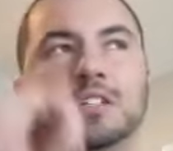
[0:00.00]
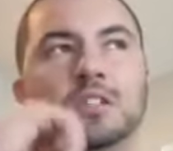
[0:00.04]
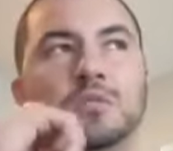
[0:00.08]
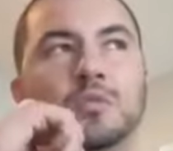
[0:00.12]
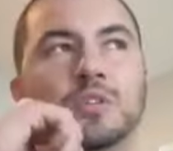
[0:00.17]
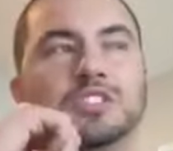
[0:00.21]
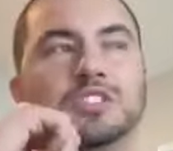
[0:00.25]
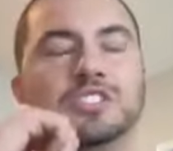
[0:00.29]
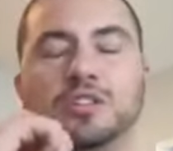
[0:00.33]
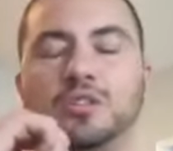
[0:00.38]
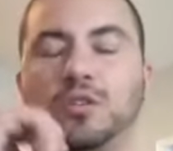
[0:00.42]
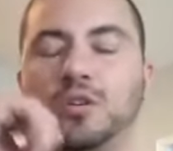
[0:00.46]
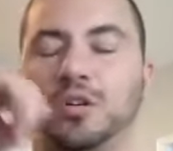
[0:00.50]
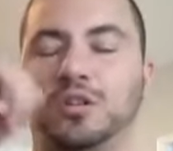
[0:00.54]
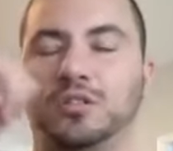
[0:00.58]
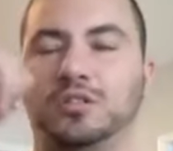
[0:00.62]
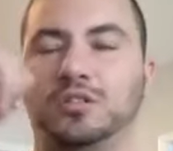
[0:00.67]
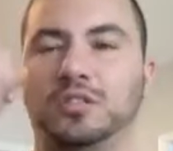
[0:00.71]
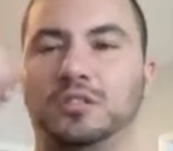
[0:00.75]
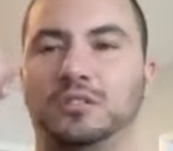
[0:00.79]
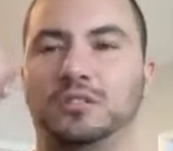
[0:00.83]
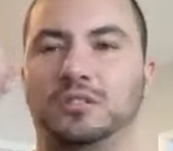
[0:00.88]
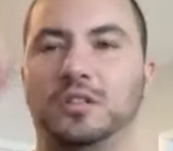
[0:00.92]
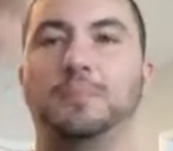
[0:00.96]
what's it
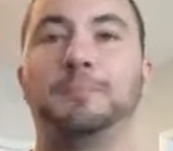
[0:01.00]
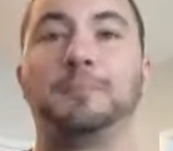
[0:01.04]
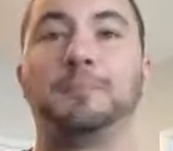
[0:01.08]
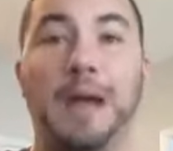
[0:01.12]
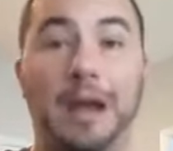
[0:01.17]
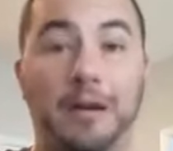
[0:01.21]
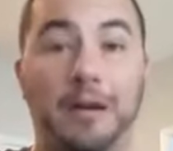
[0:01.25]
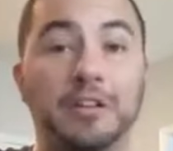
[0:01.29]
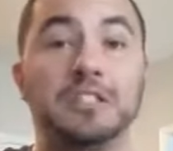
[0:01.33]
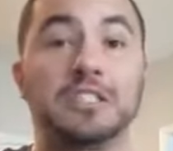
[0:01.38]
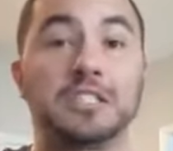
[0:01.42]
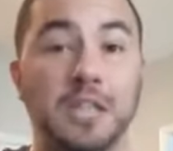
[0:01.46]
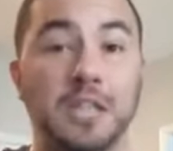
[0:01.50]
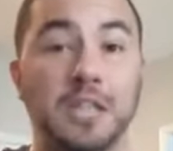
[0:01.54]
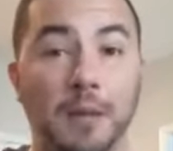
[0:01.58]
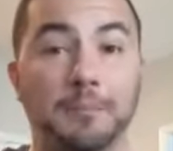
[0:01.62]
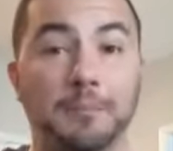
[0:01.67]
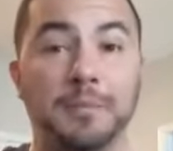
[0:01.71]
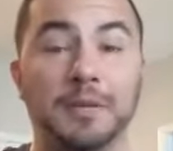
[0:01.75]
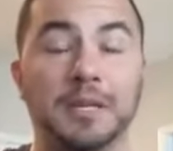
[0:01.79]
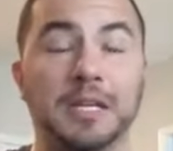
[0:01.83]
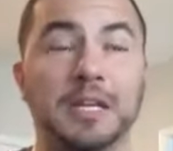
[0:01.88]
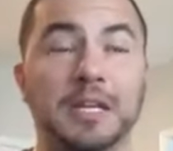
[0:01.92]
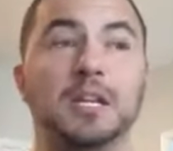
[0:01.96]
called? The parent
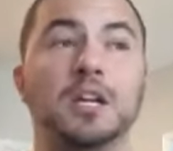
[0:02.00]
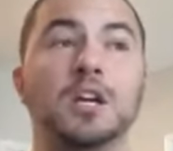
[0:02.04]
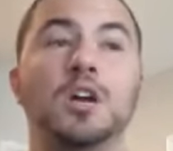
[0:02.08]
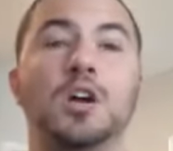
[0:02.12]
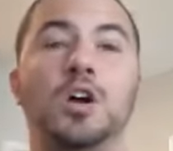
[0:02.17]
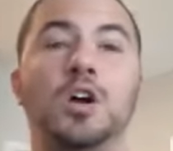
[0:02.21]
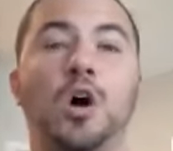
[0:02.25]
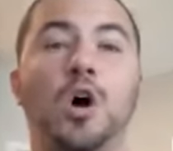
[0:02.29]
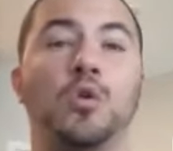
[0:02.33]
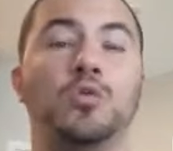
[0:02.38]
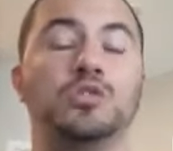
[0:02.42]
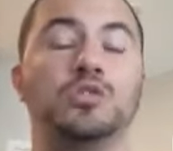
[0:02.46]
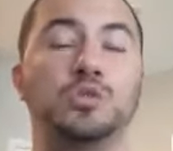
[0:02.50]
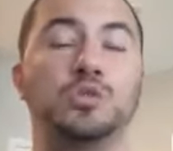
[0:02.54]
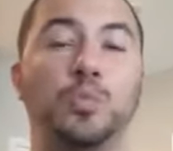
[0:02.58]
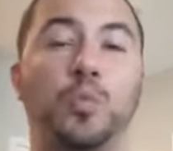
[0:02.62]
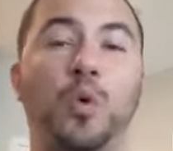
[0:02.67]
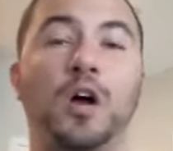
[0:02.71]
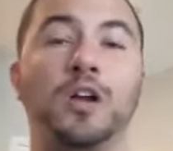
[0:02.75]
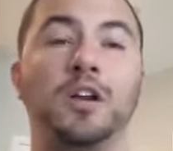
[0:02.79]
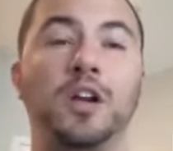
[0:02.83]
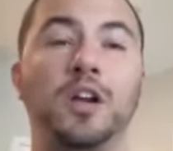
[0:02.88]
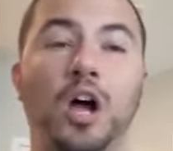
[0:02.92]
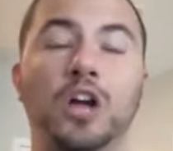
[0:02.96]
company owns
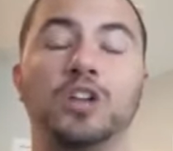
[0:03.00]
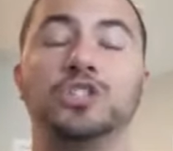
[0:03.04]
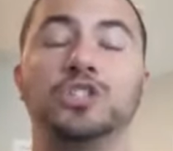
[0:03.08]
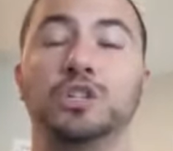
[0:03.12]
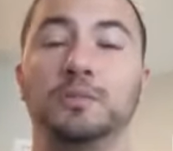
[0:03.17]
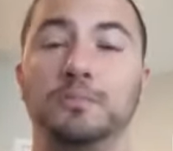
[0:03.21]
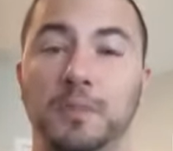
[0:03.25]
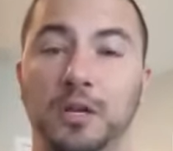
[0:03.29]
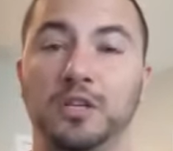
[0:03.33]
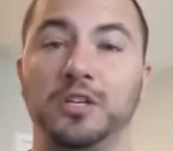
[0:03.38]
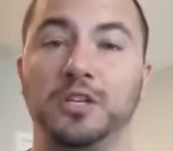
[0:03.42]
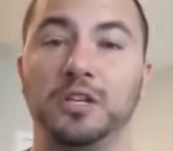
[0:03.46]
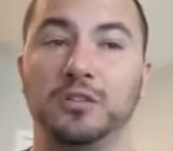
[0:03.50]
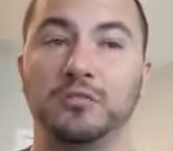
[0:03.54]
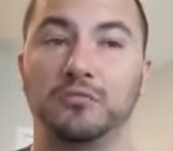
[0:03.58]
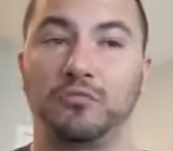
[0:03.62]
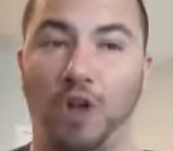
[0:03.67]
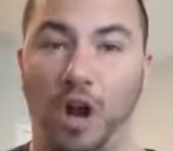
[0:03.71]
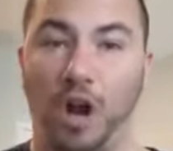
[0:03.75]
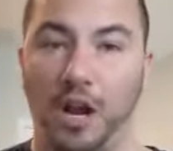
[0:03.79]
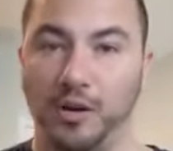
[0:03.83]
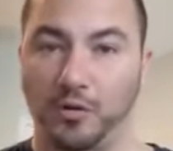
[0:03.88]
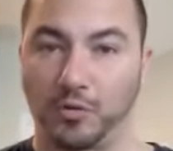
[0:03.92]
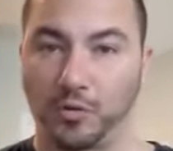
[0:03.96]
100 million
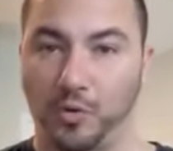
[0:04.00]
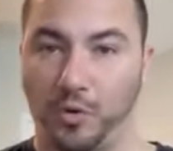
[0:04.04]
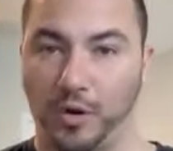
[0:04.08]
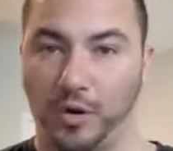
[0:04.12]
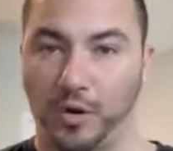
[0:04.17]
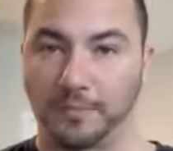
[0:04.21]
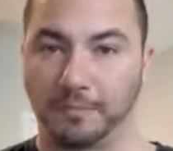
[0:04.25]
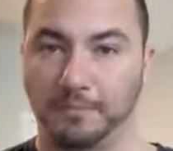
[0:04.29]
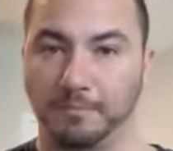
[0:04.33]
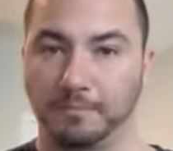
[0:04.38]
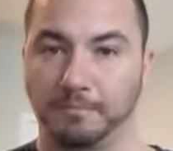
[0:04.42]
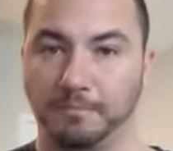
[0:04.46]
RHINO coin.